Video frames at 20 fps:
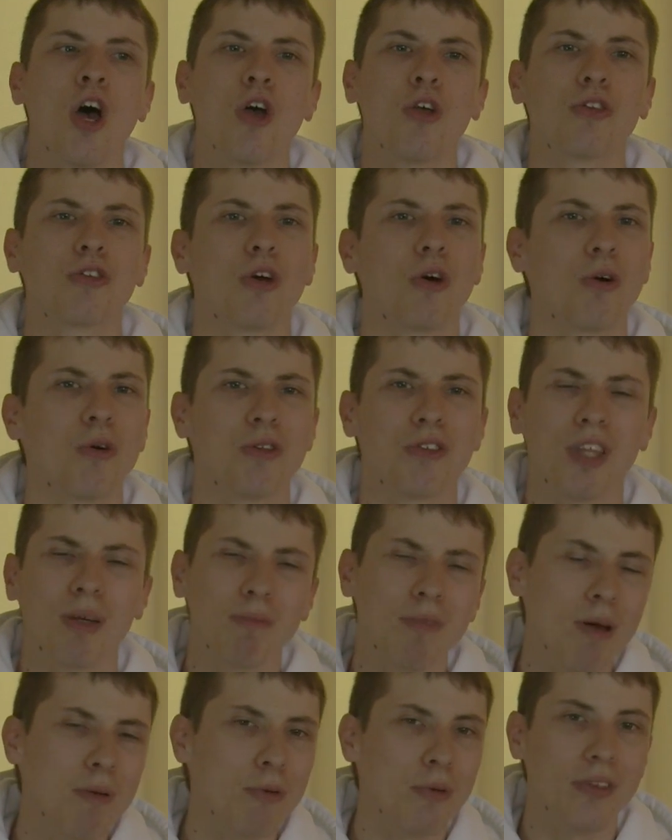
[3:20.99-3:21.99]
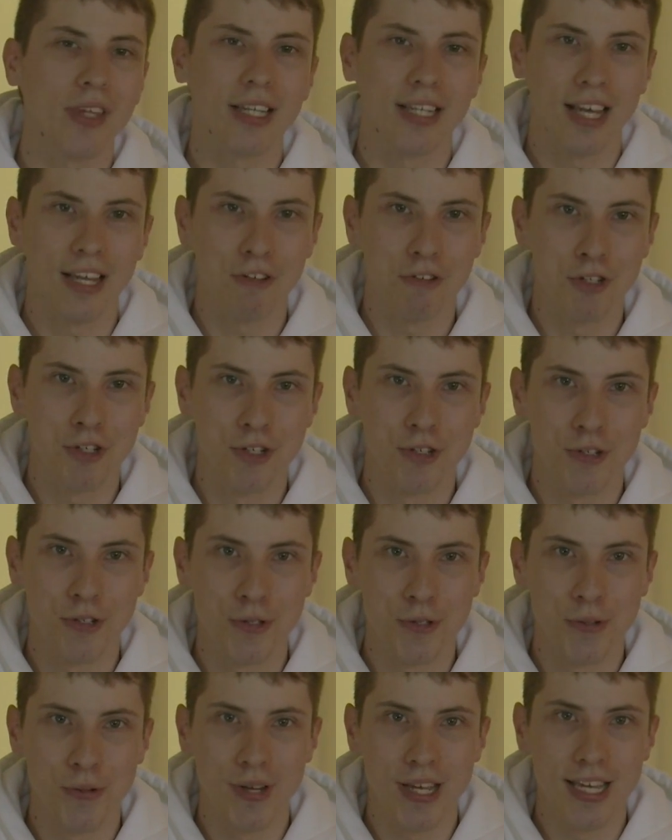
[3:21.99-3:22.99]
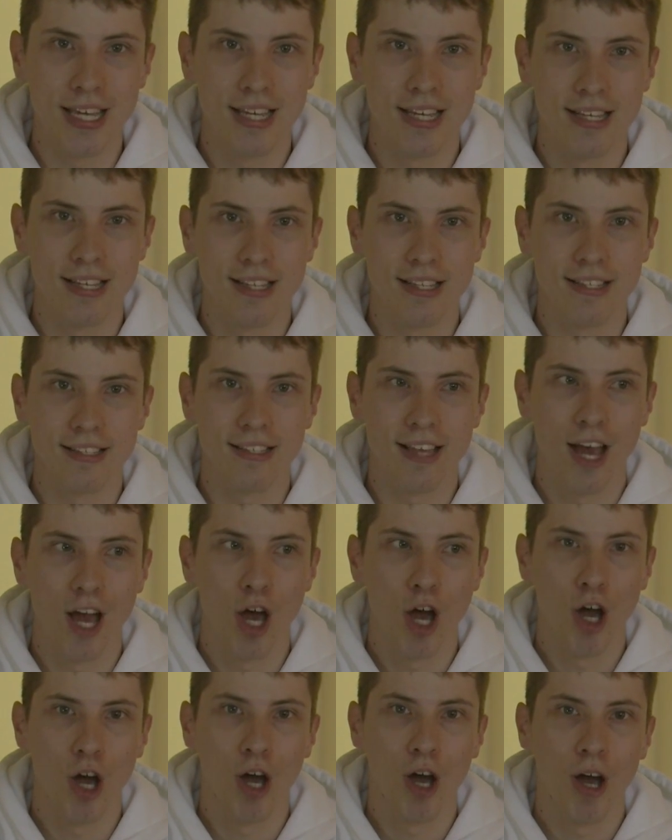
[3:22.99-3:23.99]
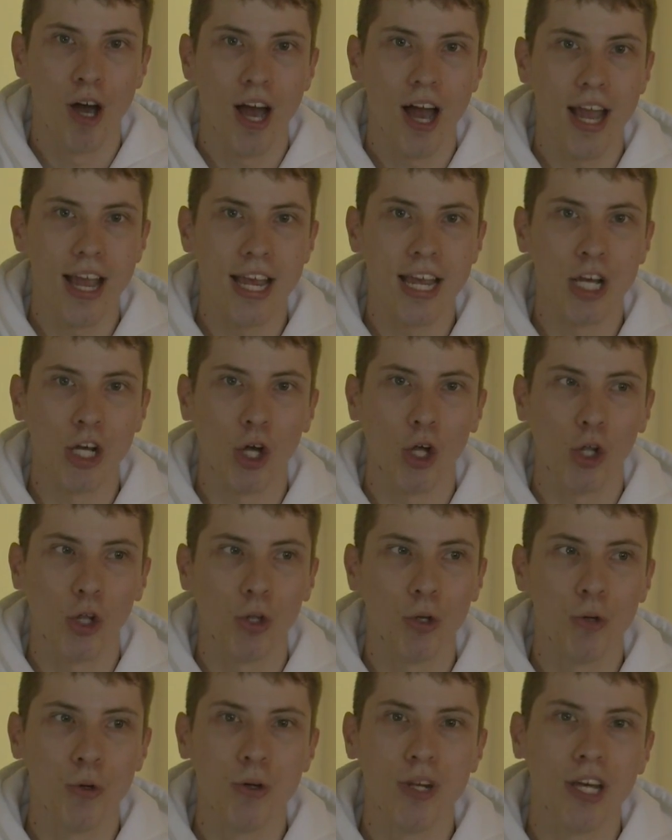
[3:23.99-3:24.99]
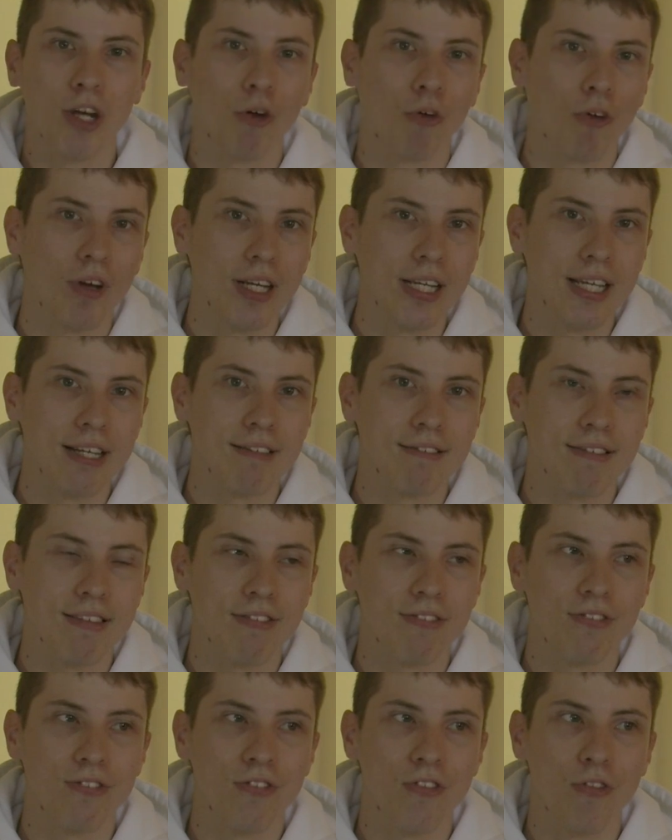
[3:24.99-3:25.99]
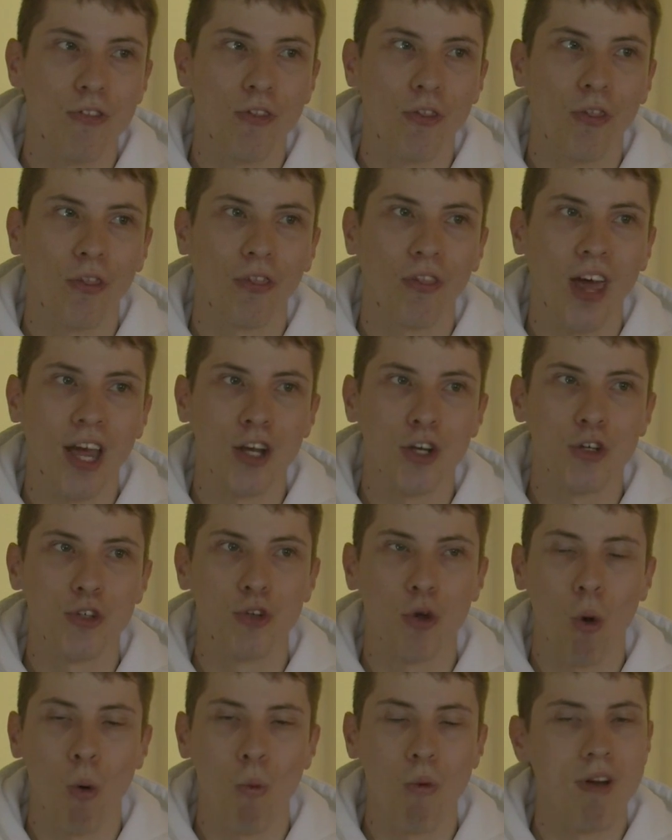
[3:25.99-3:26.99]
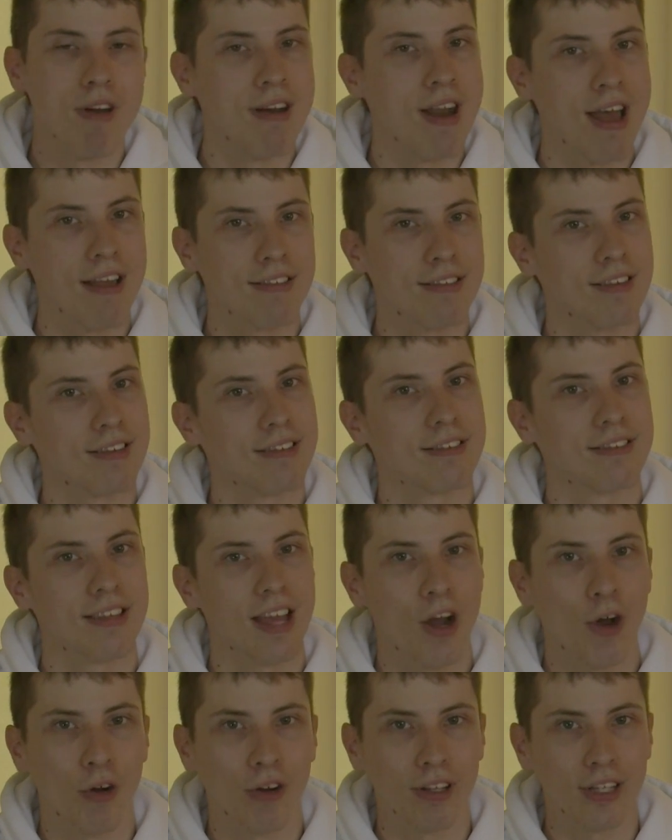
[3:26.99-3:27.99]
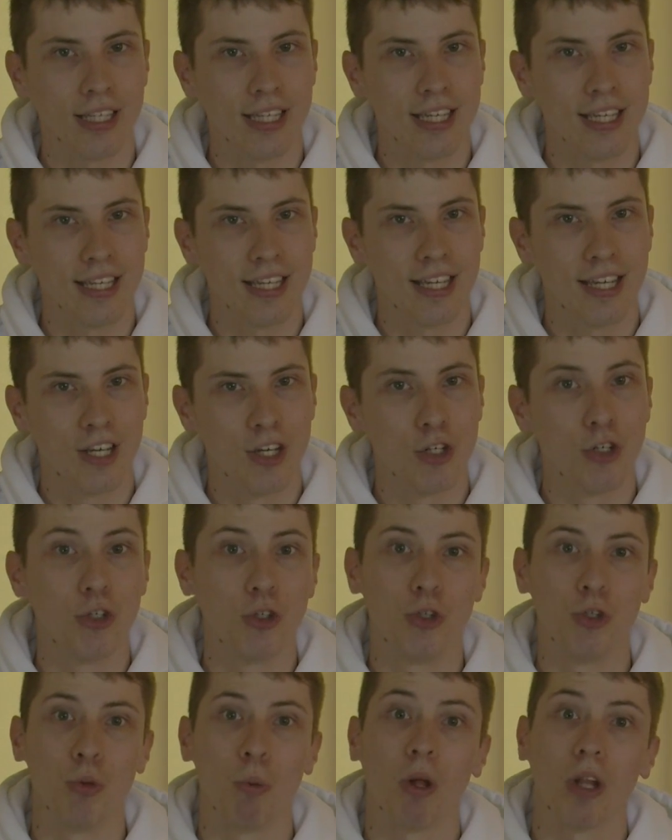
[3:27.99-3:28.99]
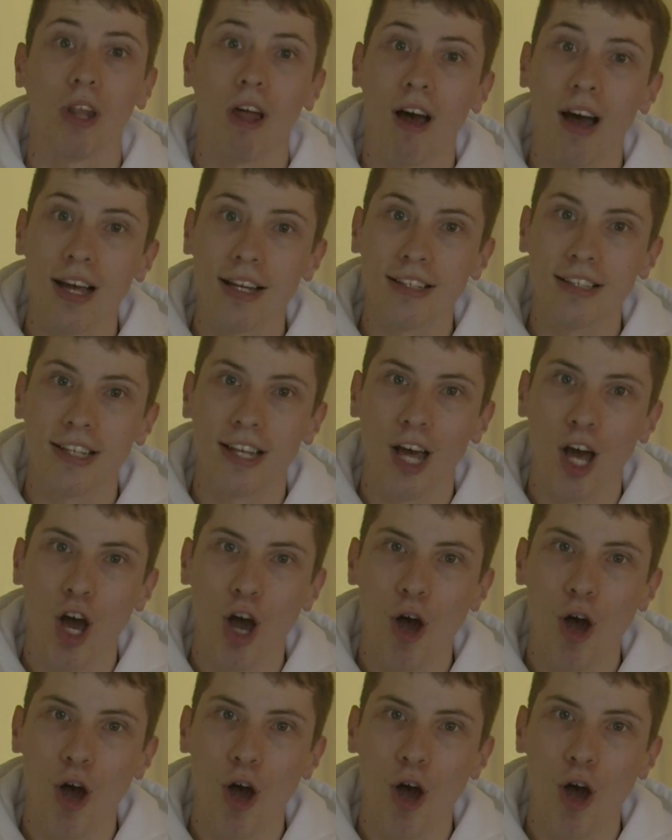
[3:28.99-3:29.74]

So sometimes what they tend to do is include ingredients that don't necessarily do a lot,